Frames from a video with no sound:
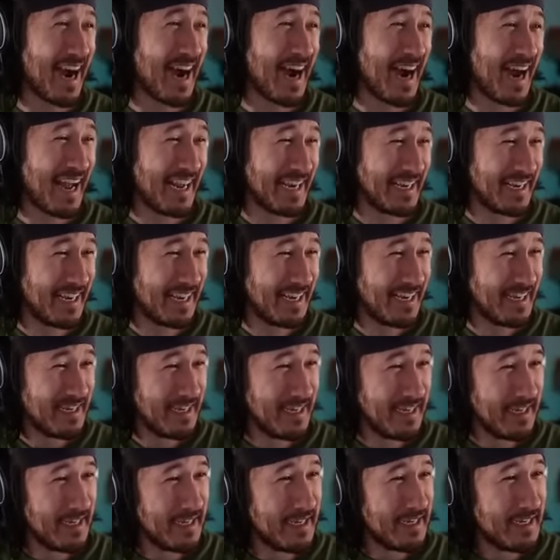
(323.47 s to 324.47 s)

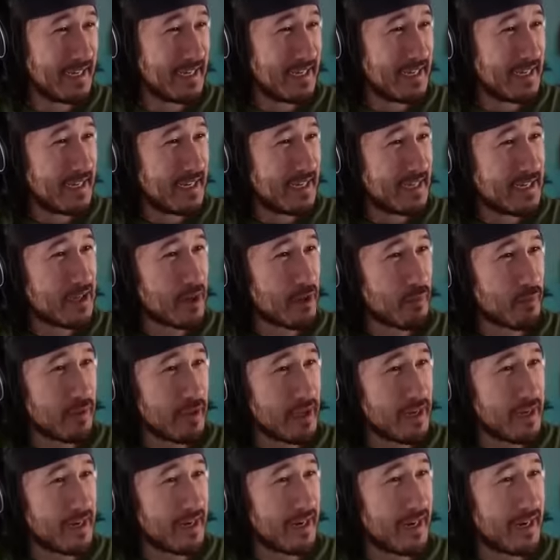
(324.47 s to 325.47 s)
god! You're
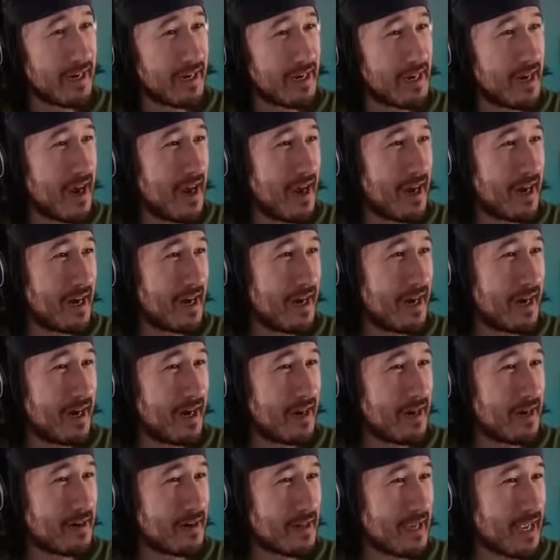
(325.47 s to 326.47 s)
bleeding. Uh,
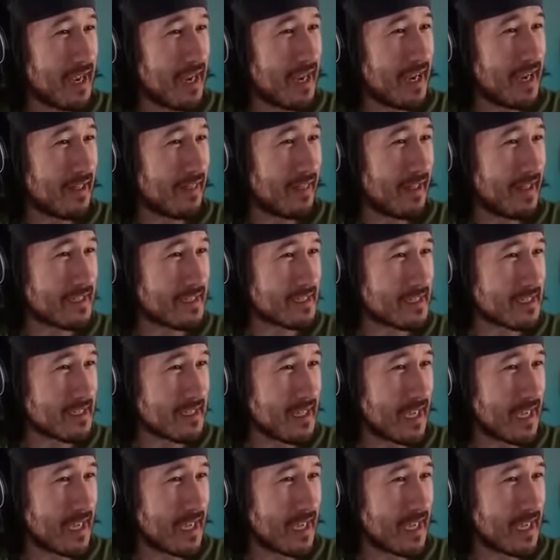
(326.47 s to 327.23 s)
oh yeah, idea. that's